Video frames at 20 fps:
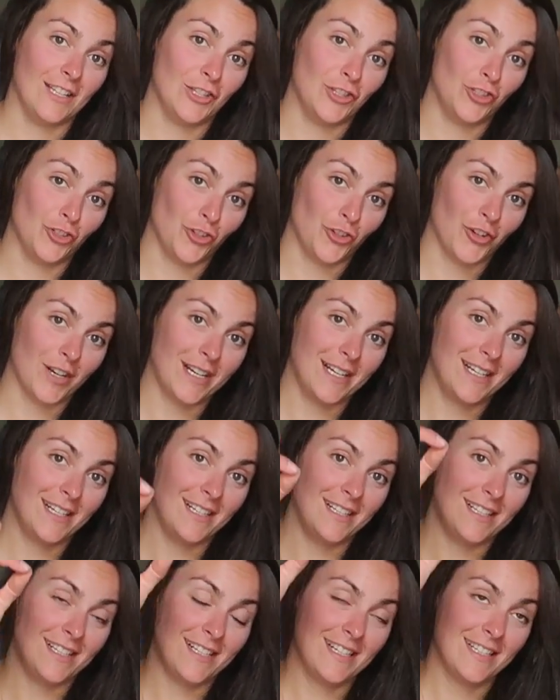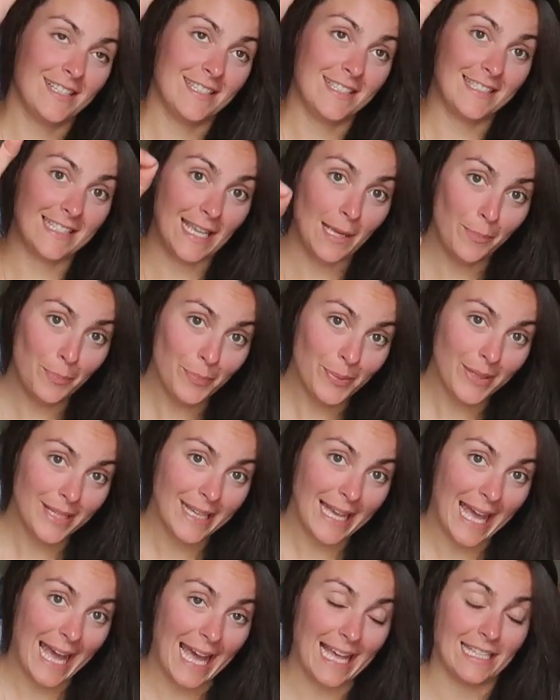door zip
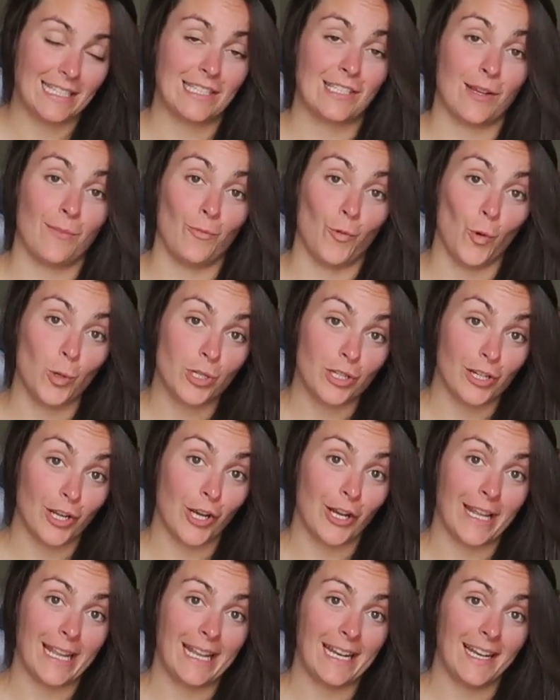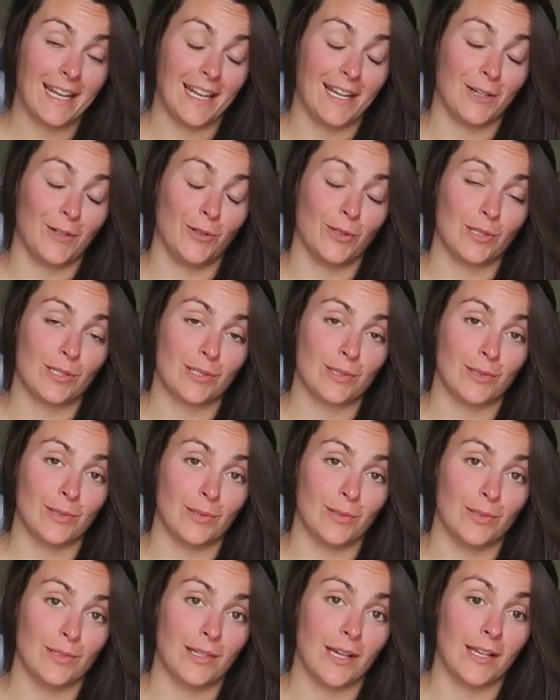and some moisture got in, and
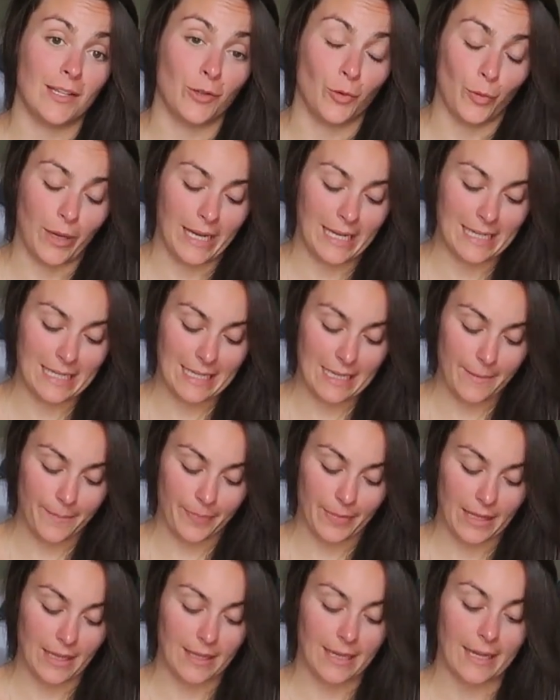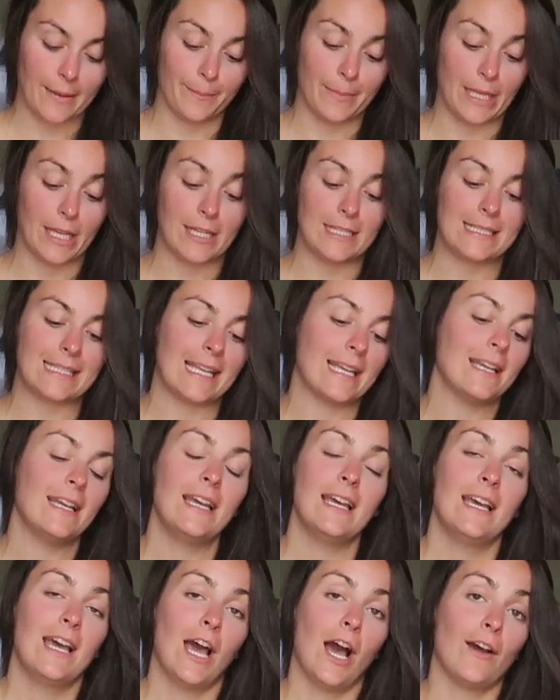also the wind, because they
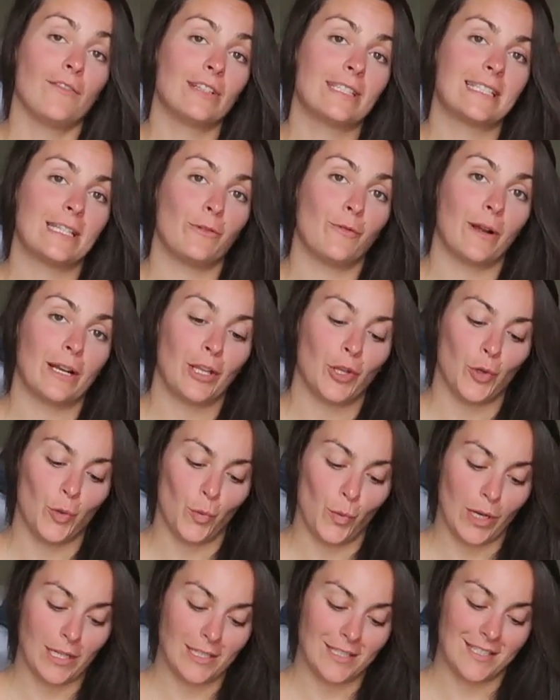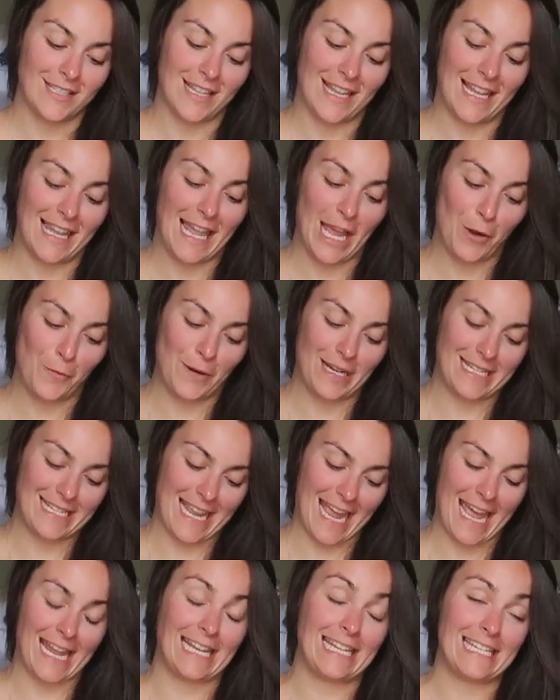obviously, when you want a lightweight
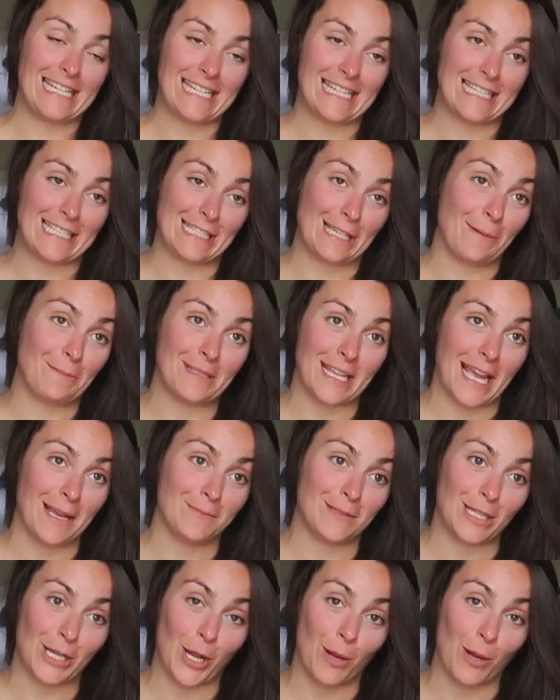tent, sometimes they